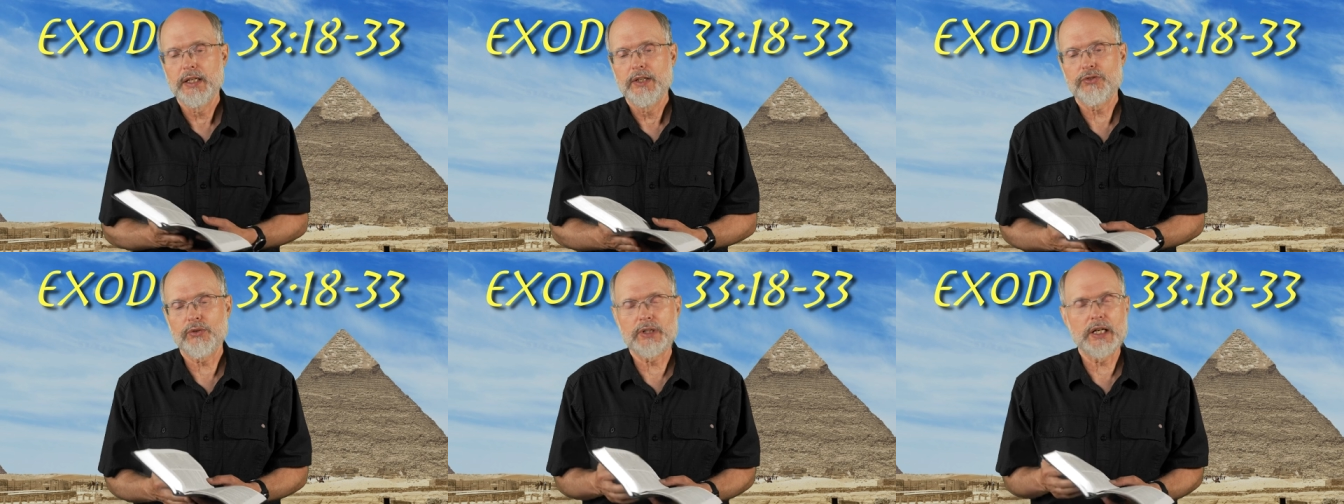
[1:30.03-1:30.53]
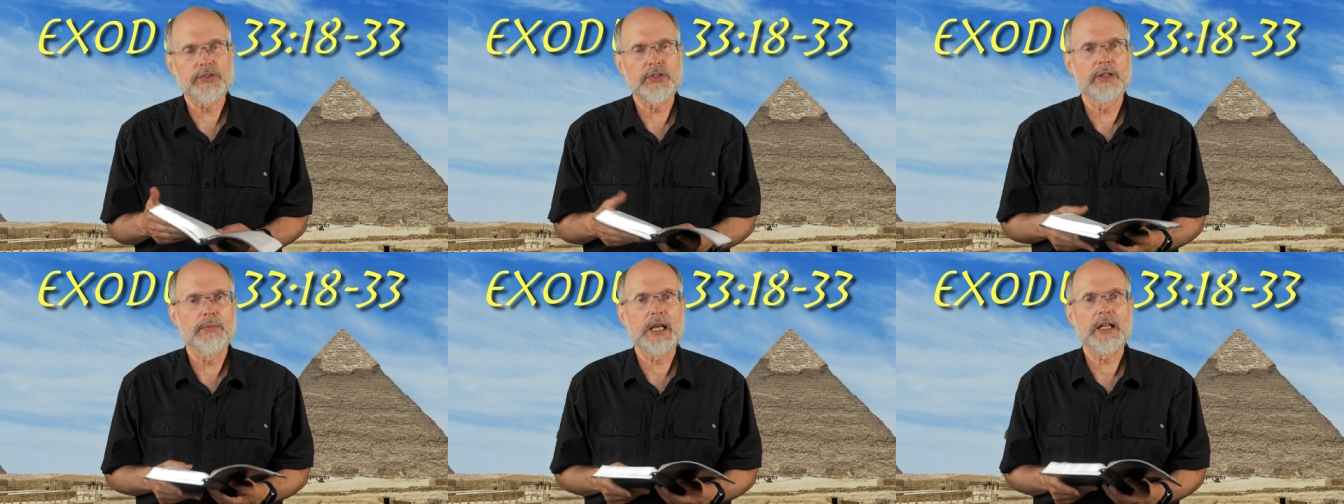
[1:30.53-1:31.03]
So God's
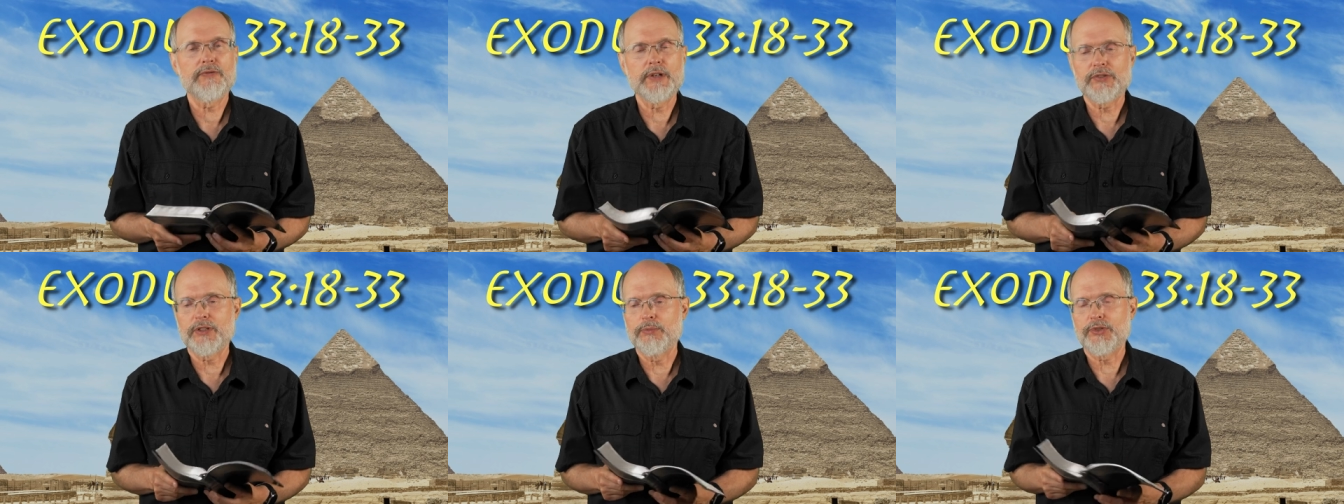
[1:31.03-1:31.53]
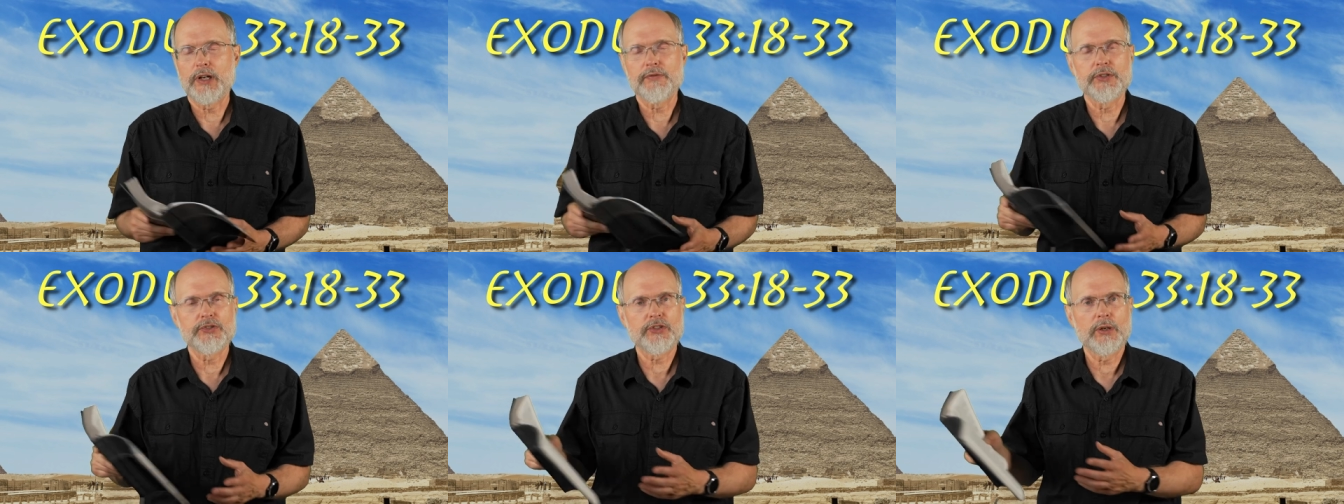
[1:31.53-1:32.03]
going to manifest
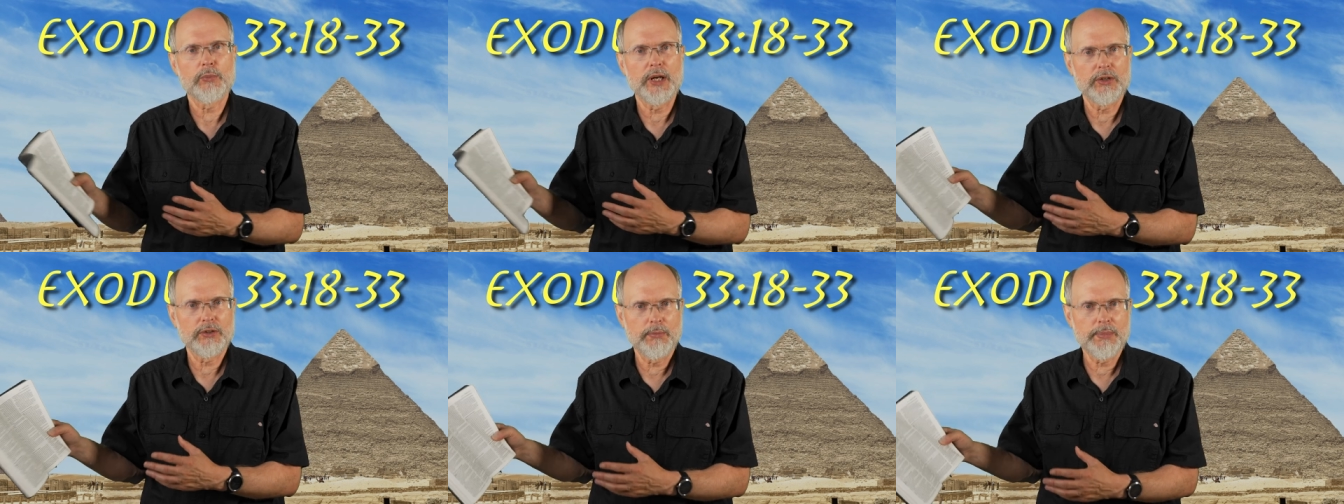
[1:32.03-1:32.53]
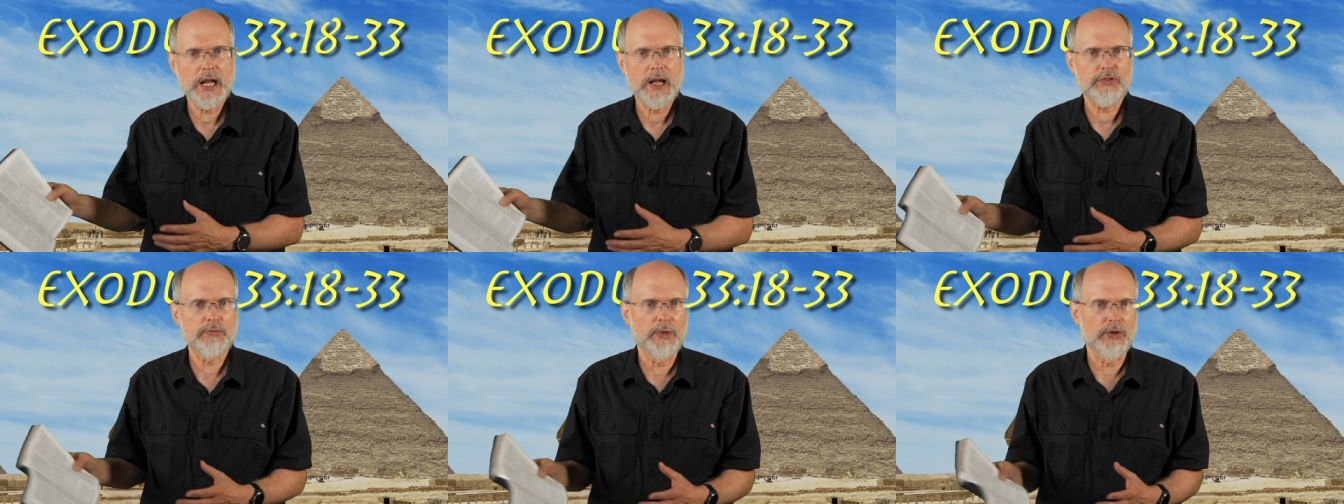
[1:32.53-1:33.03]
himself in some way and go
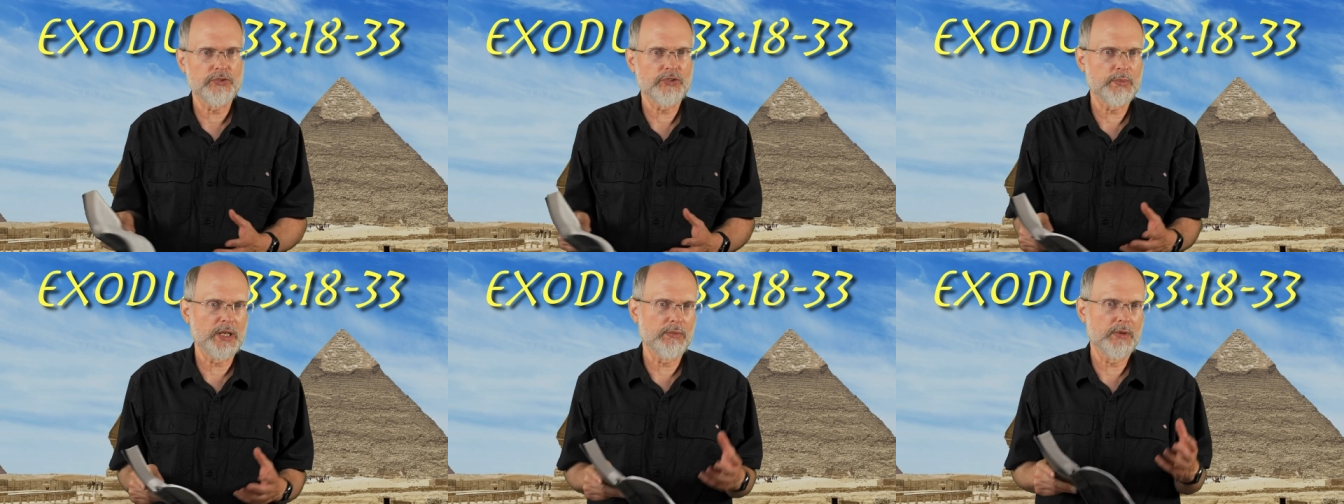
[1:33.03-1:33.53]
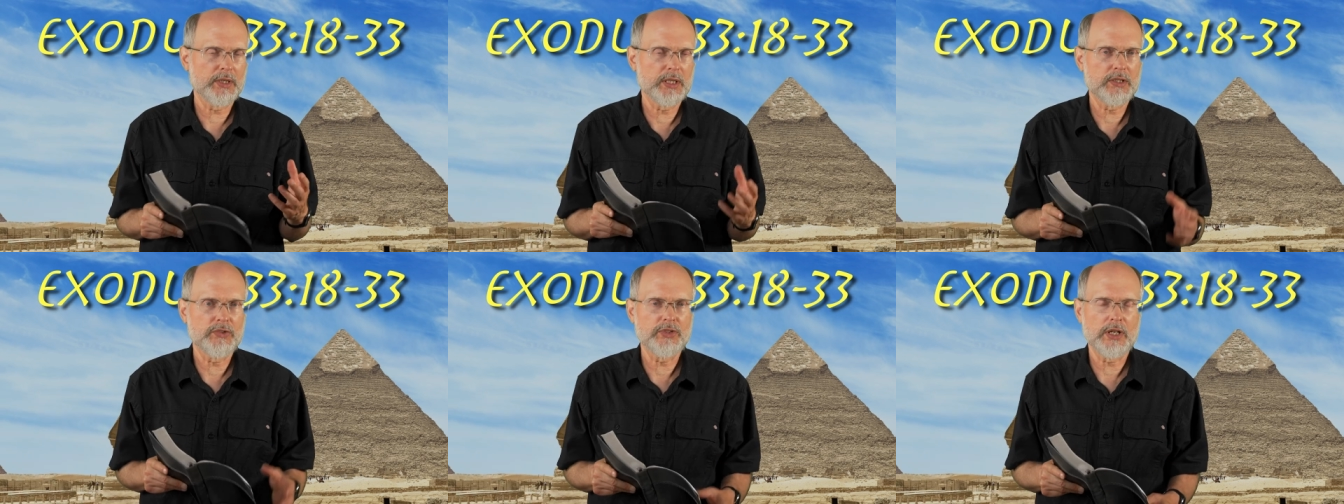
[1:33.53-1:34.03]
past Moses, but he won't
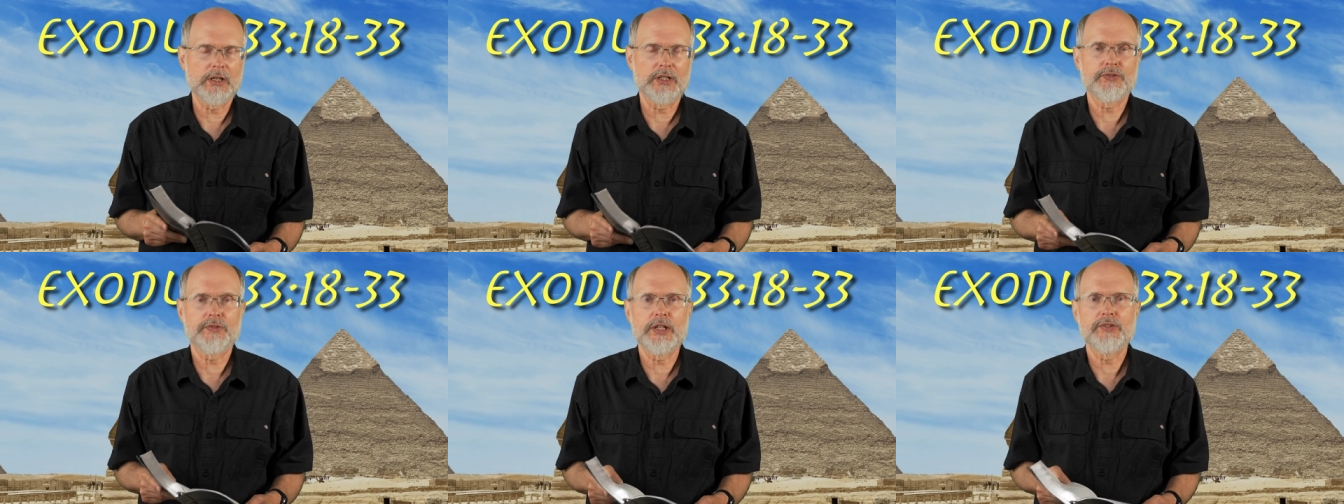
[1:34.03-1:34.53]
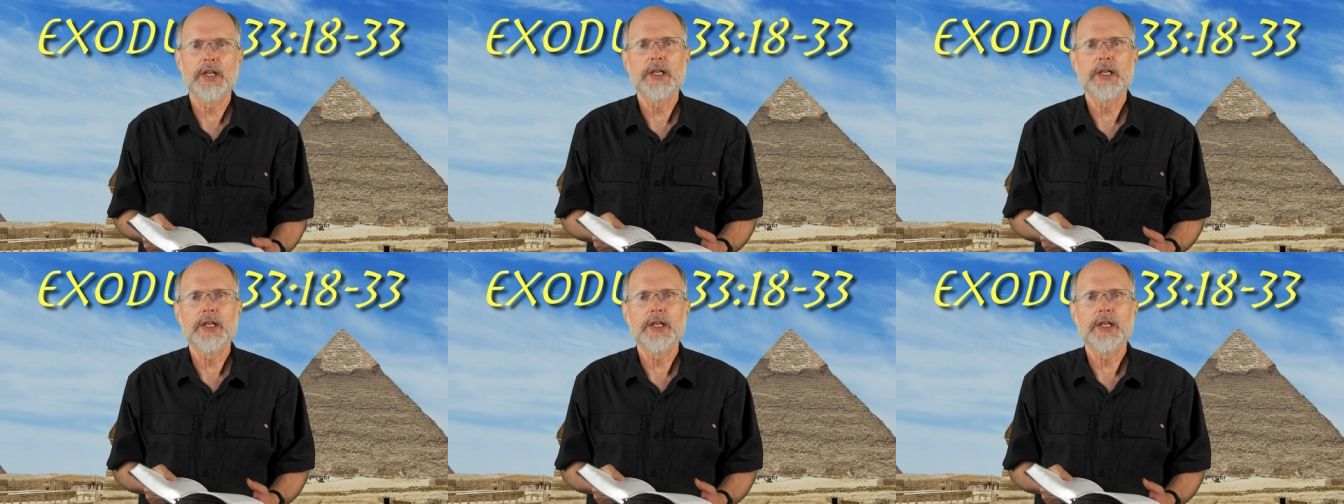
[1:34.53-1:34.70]
get to see God's face.